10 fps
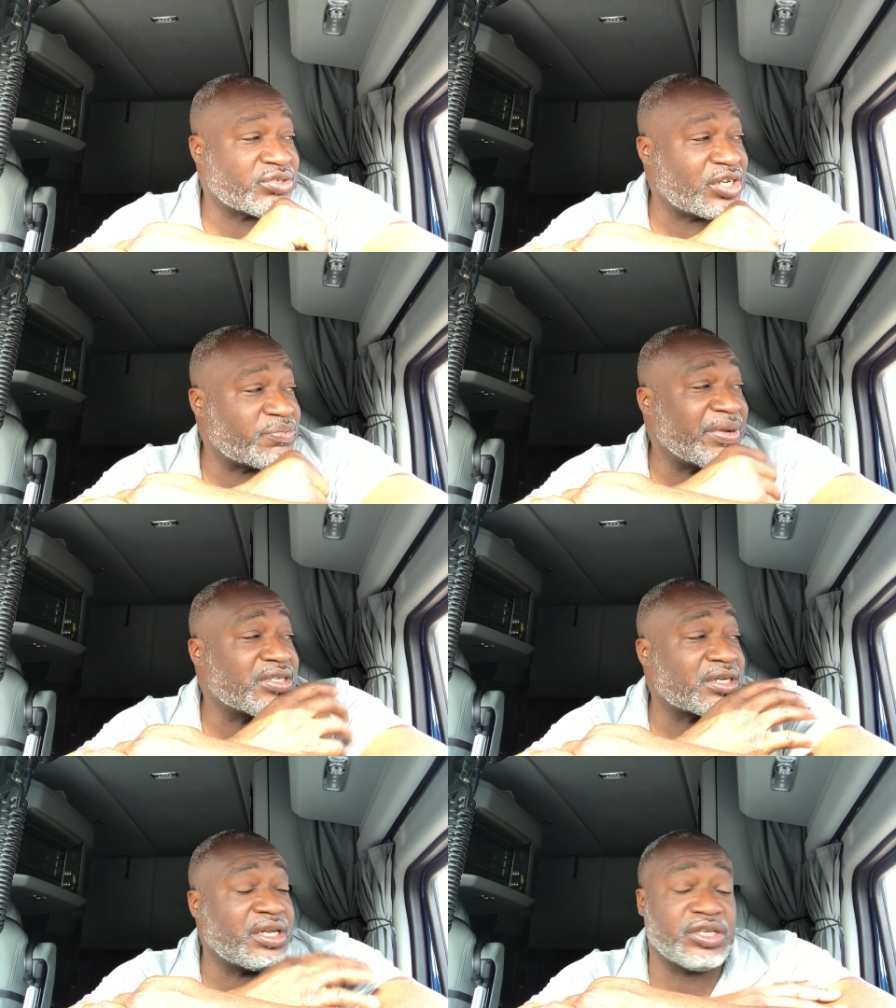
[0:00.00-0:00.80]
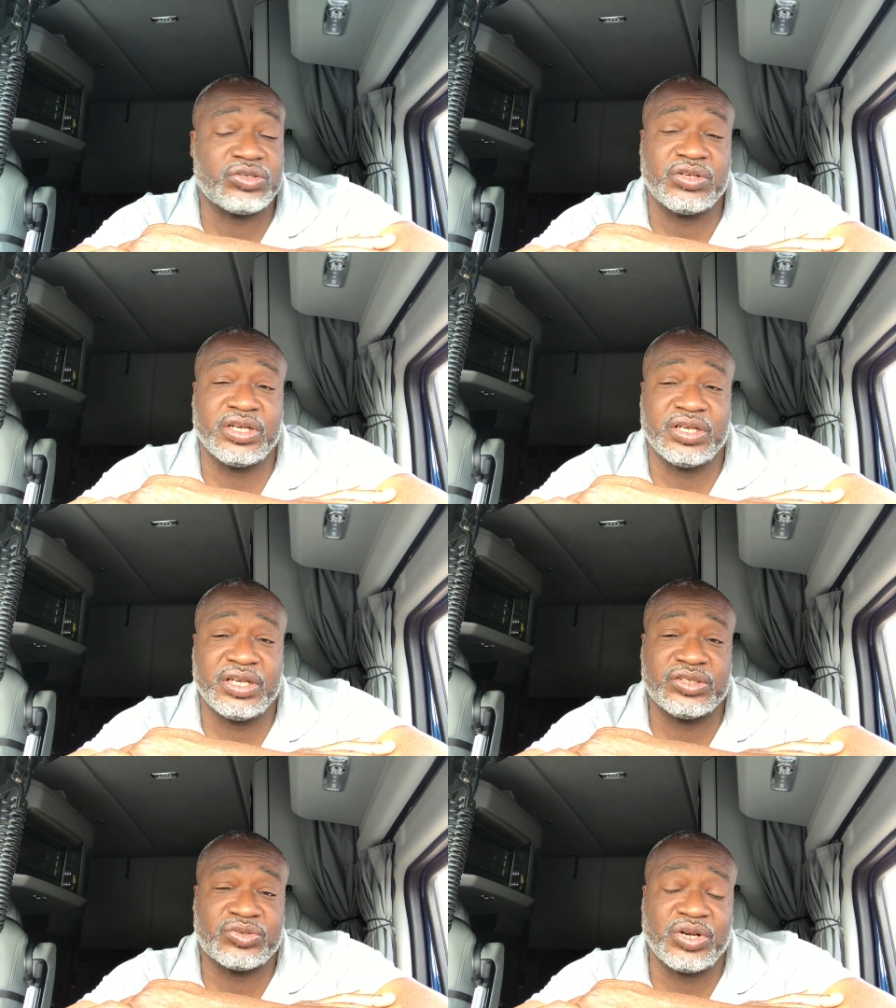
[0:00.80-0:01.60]
So there's basically a
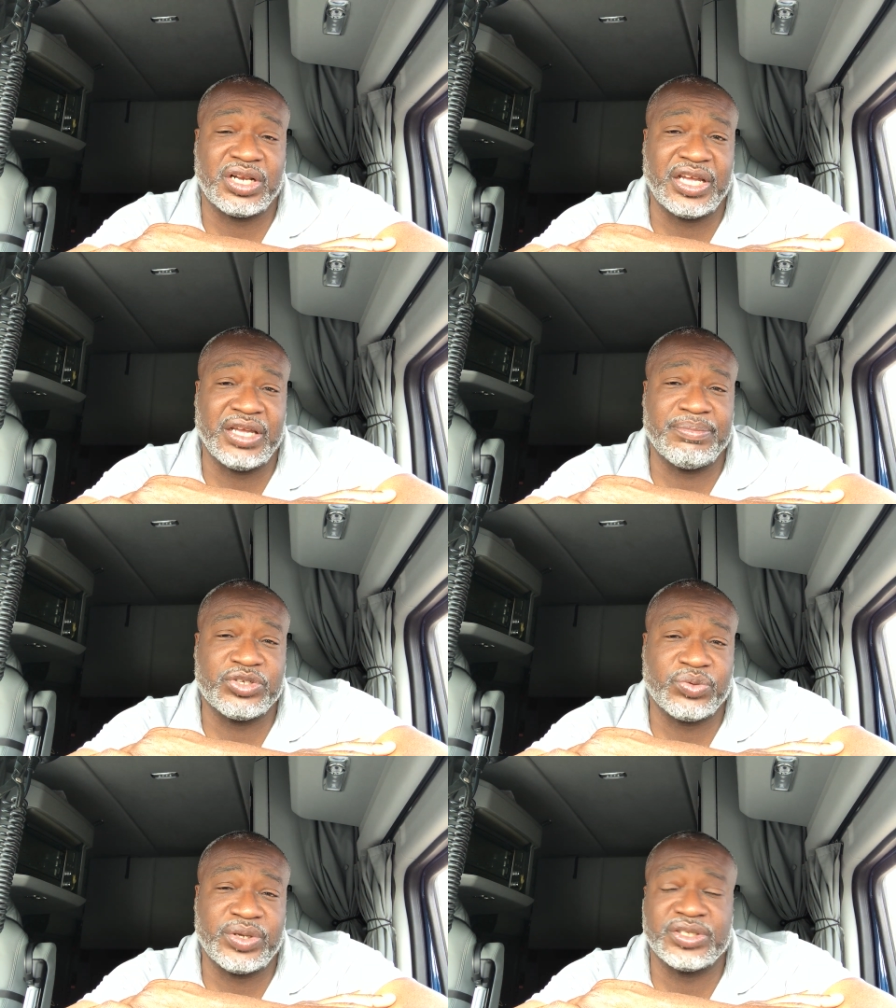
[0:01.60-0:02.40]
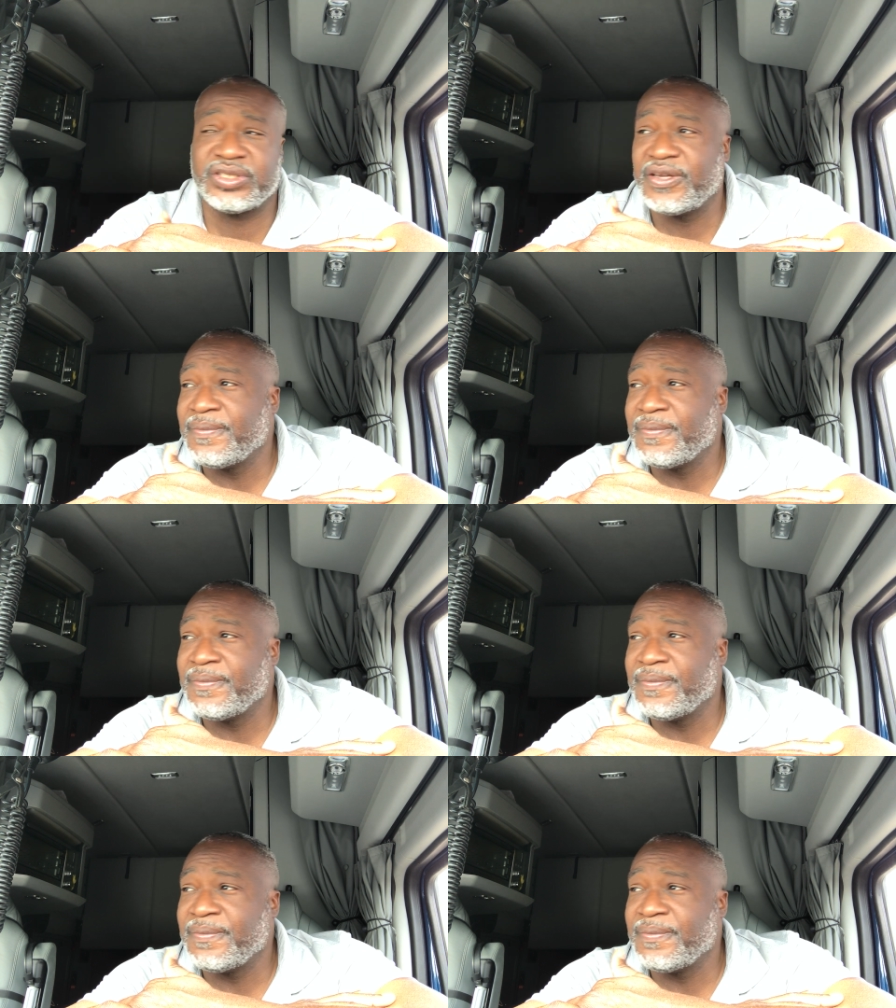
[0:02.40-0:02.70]
truck lane between us,